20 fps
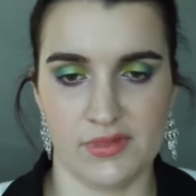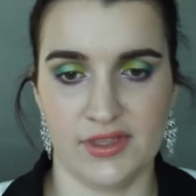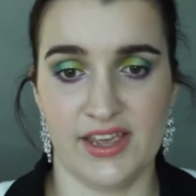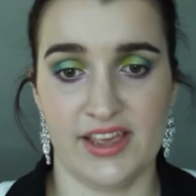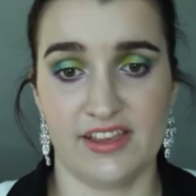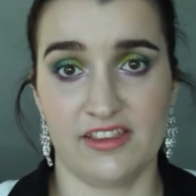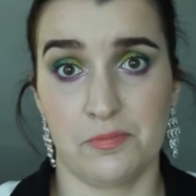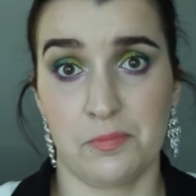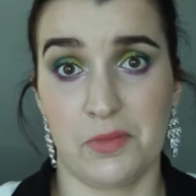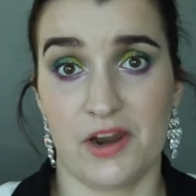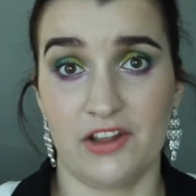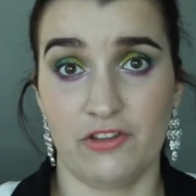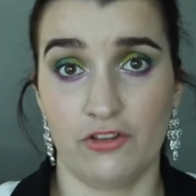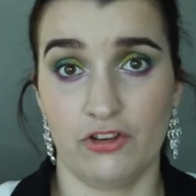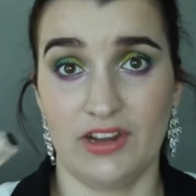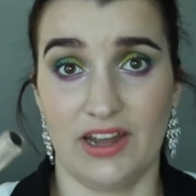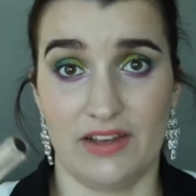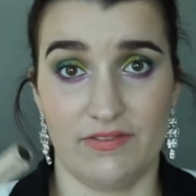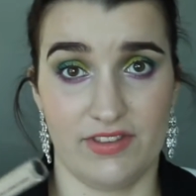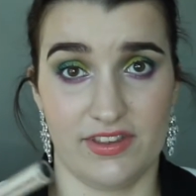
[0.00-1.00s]
Yes, but I
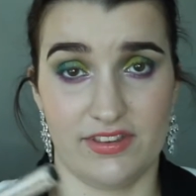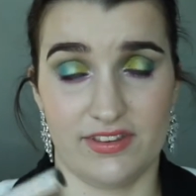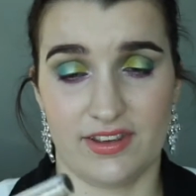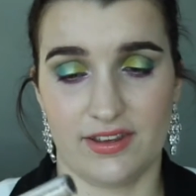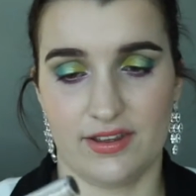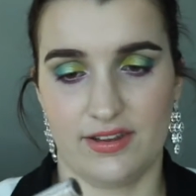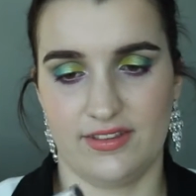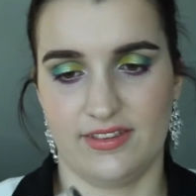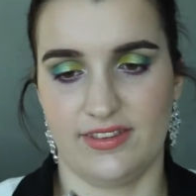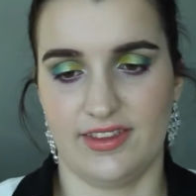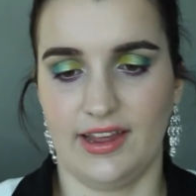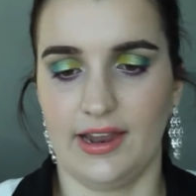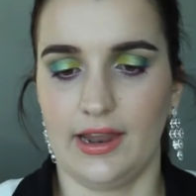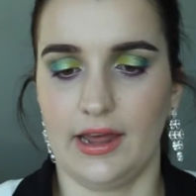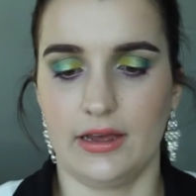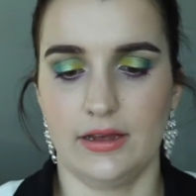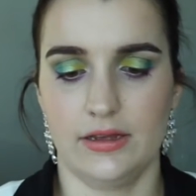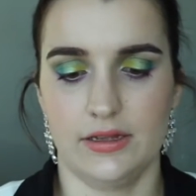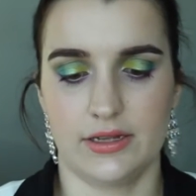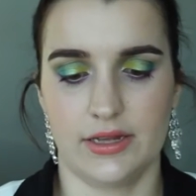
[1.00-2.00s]
do love this
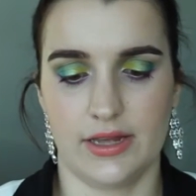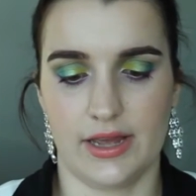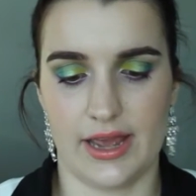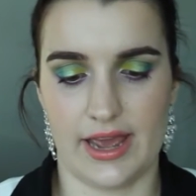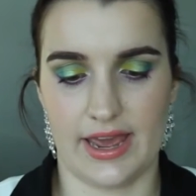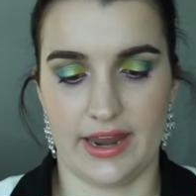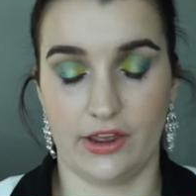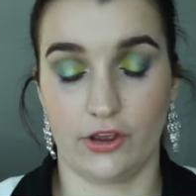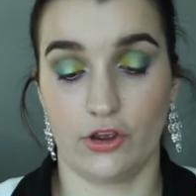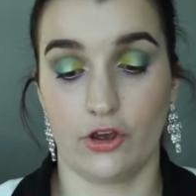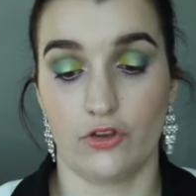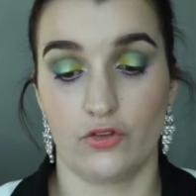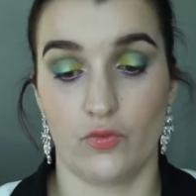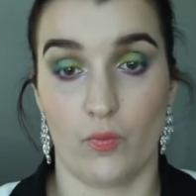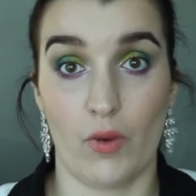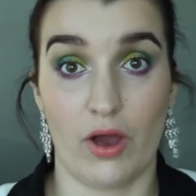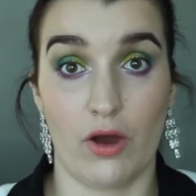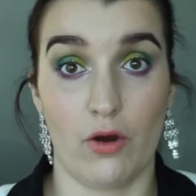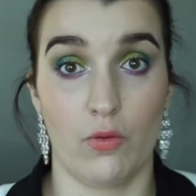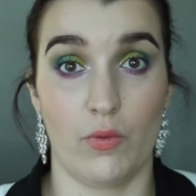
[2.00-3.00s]
concealer, and it
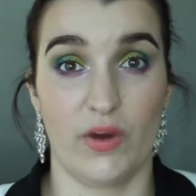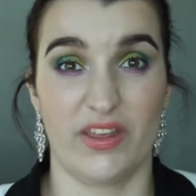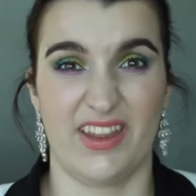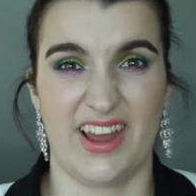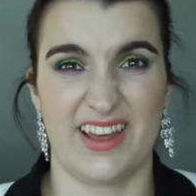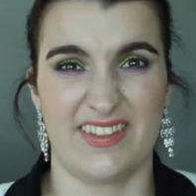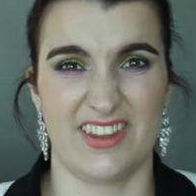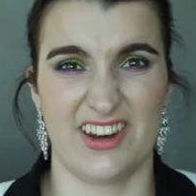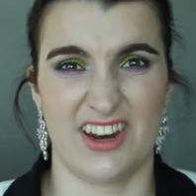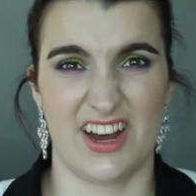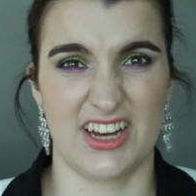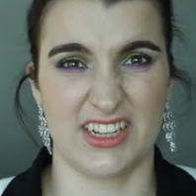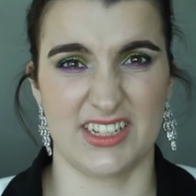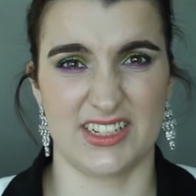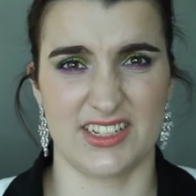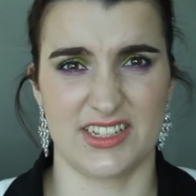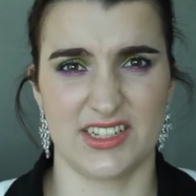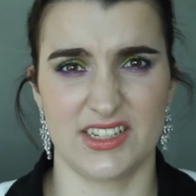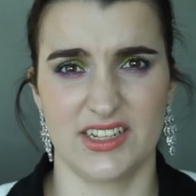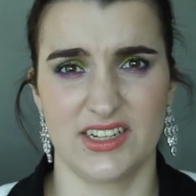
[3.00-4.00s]
goes well with like the
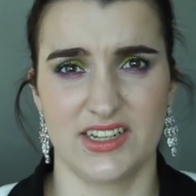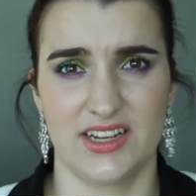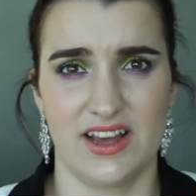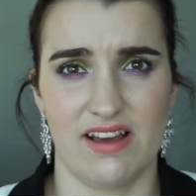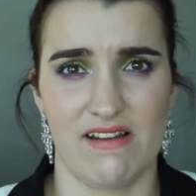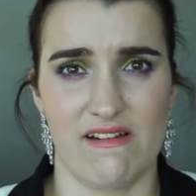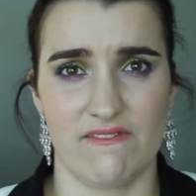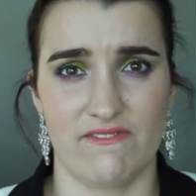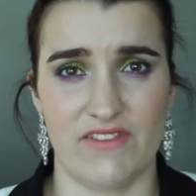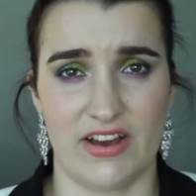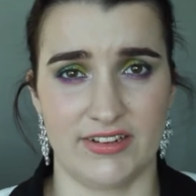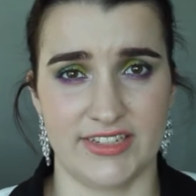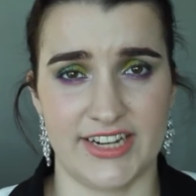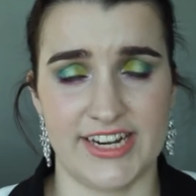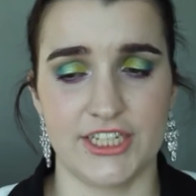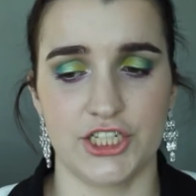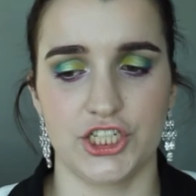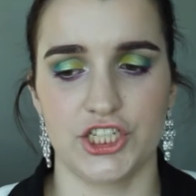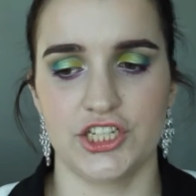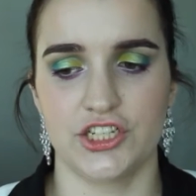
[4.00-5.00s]
NARS
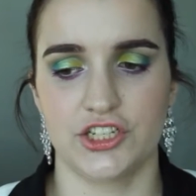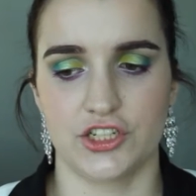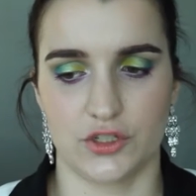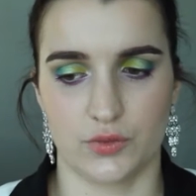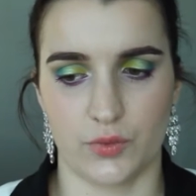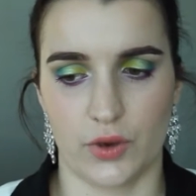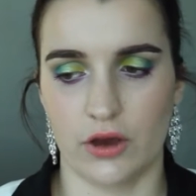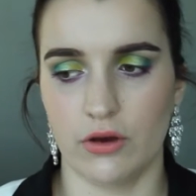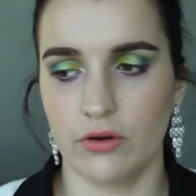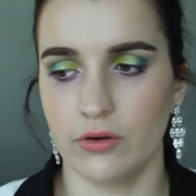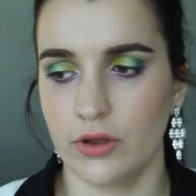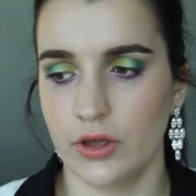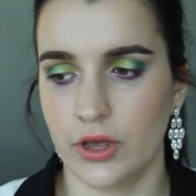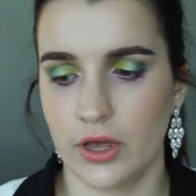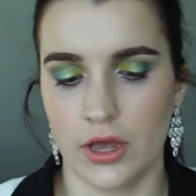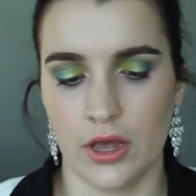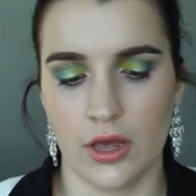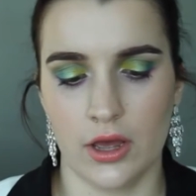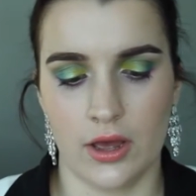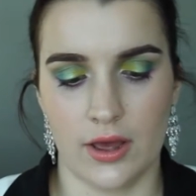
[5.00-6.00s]
foundations as well.
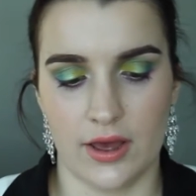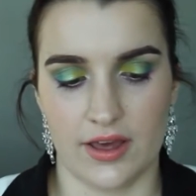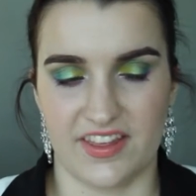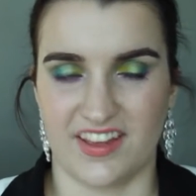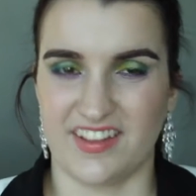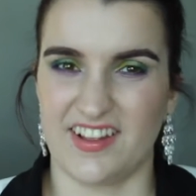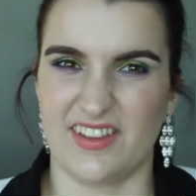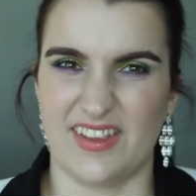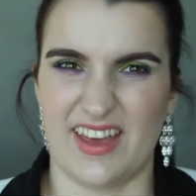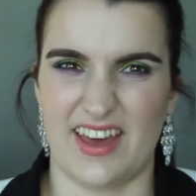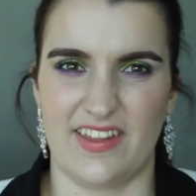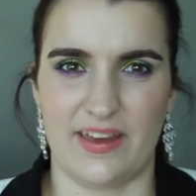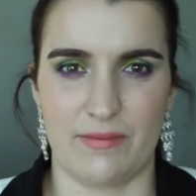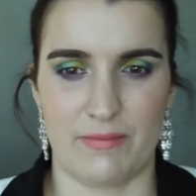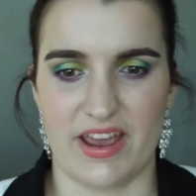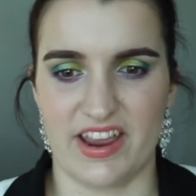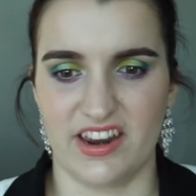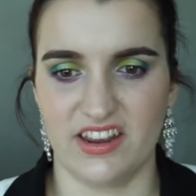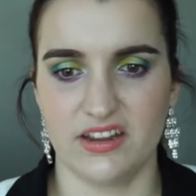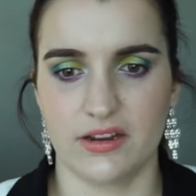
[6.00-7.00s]
I think that's how they
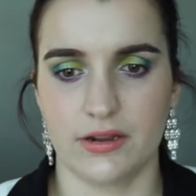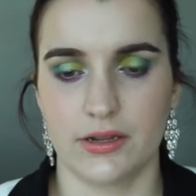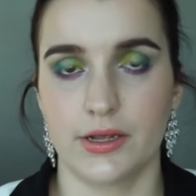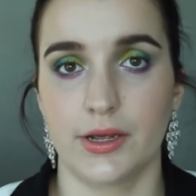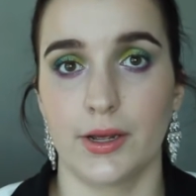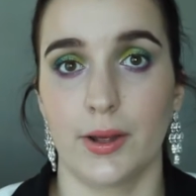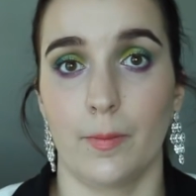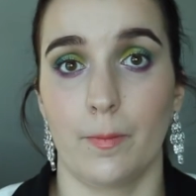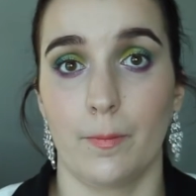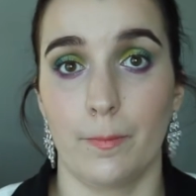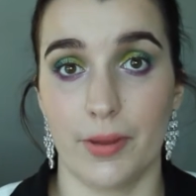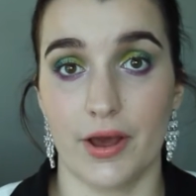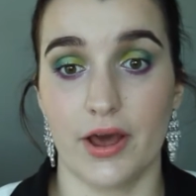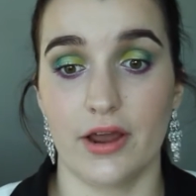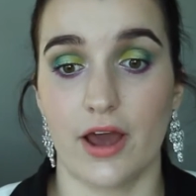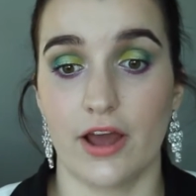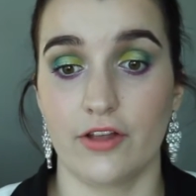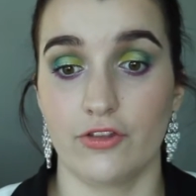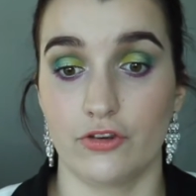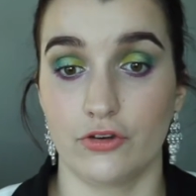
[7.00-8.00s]
made it.
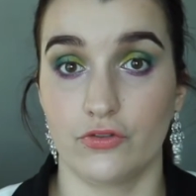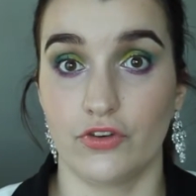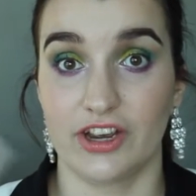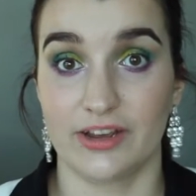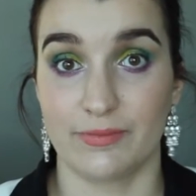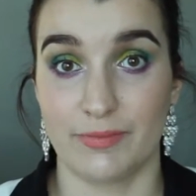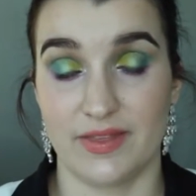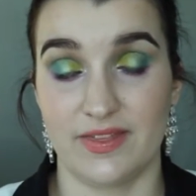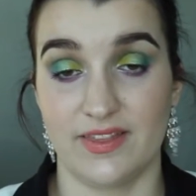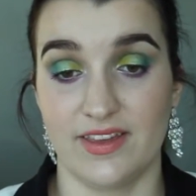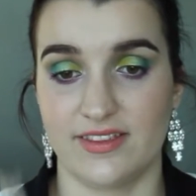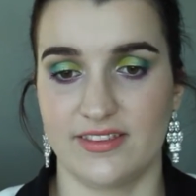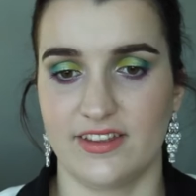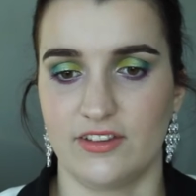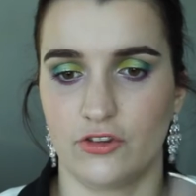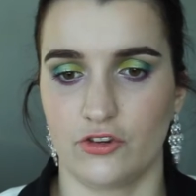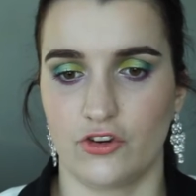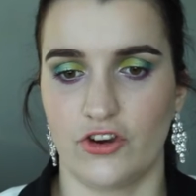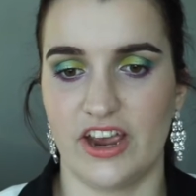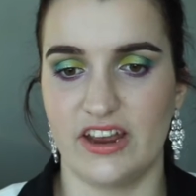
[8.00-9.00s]
But I do recommend this.
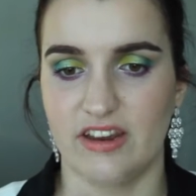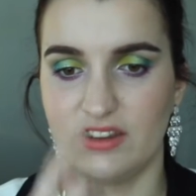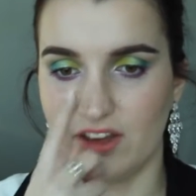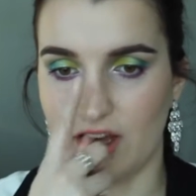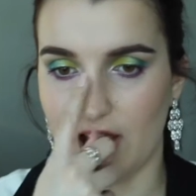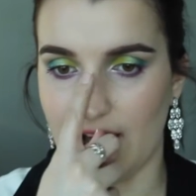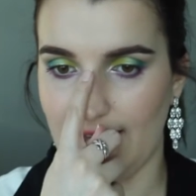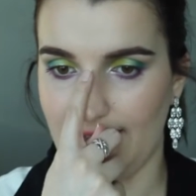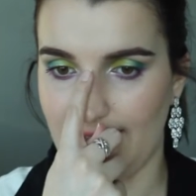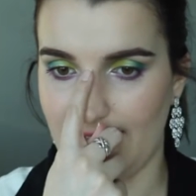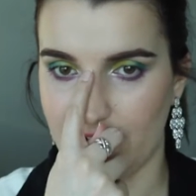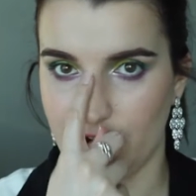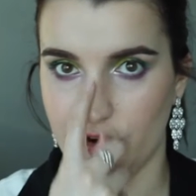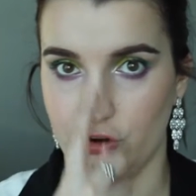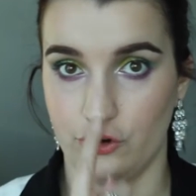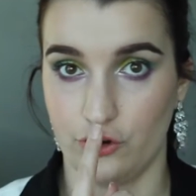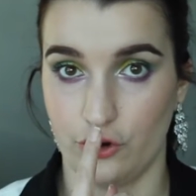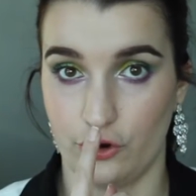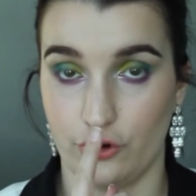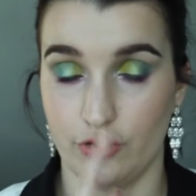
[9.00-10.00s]
It's great to highlight
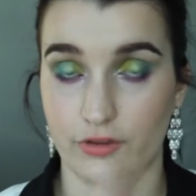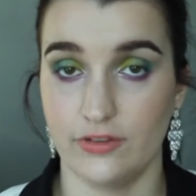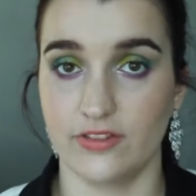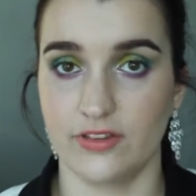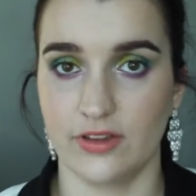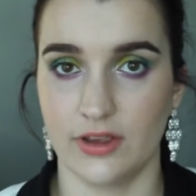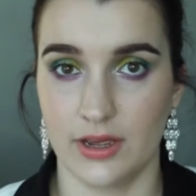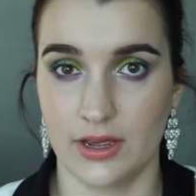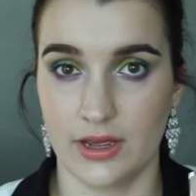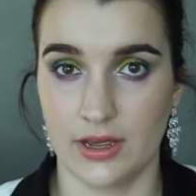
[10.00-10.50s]
your nose.